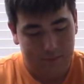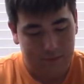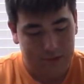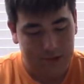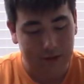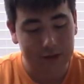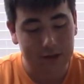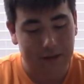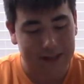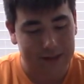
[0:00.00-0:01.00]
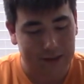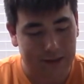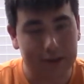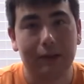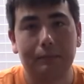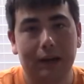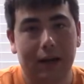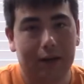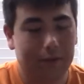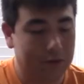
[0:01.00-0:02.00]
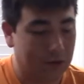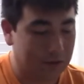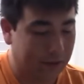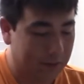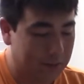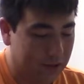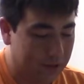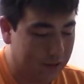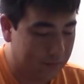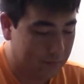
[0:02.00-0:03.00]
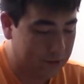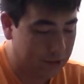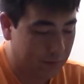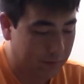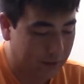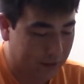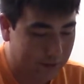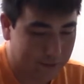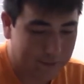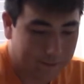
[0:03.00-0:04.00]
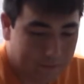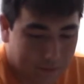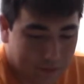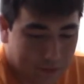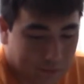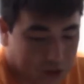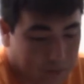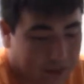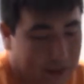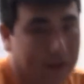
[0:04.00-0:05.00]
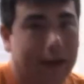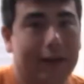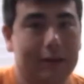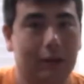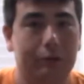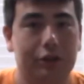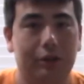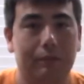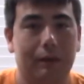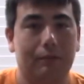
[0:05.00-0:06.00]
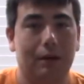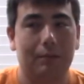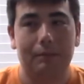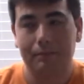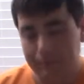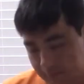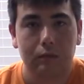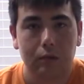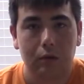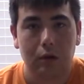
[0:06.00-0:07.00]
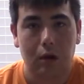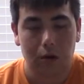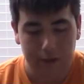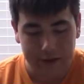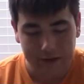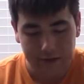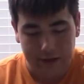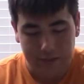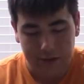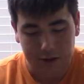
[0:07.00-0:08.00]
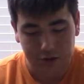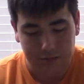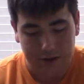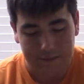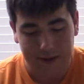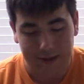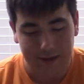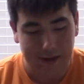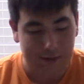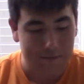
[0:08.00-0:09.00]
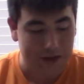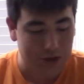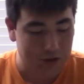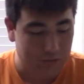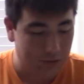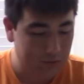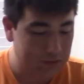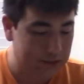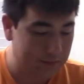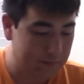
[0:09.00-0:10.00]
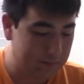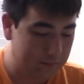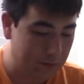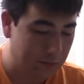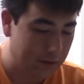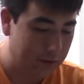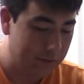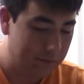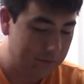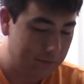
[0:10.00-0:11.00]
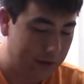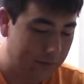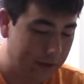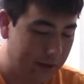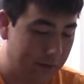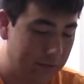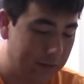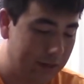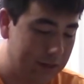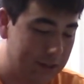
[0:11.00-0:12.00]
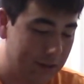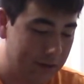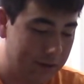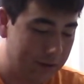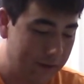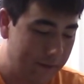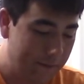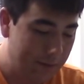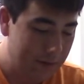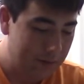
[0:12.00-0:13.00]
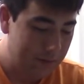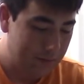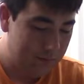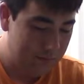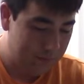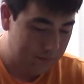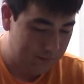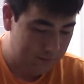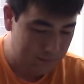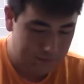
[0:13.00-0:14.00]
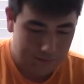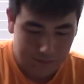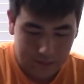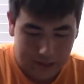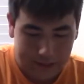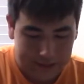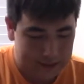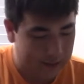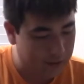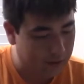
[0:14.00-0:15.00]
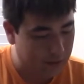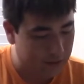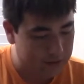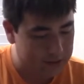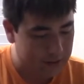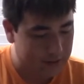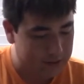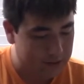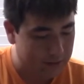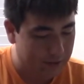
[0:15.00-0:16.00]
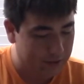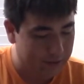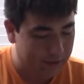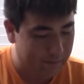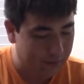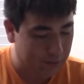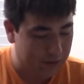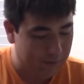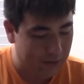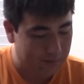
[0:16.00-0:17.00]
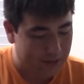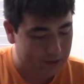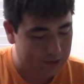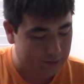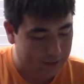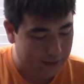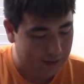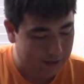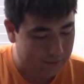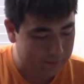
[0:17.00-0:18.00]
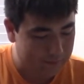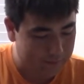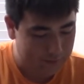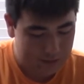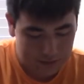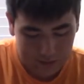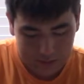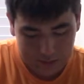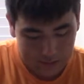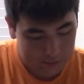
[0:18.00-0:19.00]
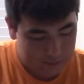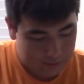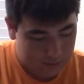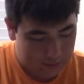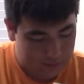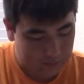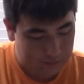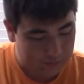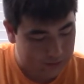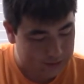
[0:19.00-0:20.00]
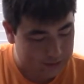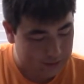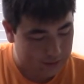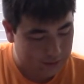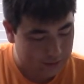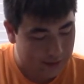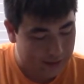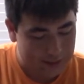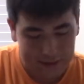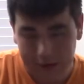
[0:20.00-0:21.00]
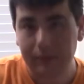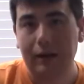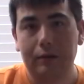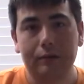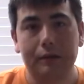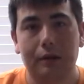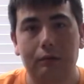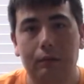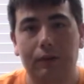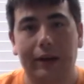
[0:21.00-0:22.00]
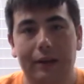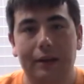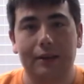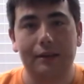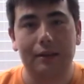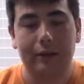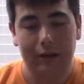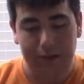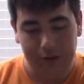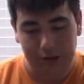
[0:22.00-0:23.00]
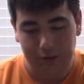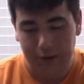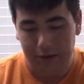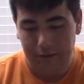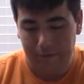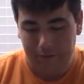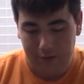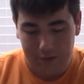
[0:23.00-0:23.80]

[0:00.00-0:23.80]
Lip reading: So this is basically some kind of garlic butter, presumably, which I mean I like, so it shouldn't be a problem. Alright, so now we're going to drop in the vegetables, or whatever they would be considered. I gotta say the garlic does not smell good. No wonder vampires don't like it. I don't necessarily like that smell, so hopefully I can get this cleaned up soon enough.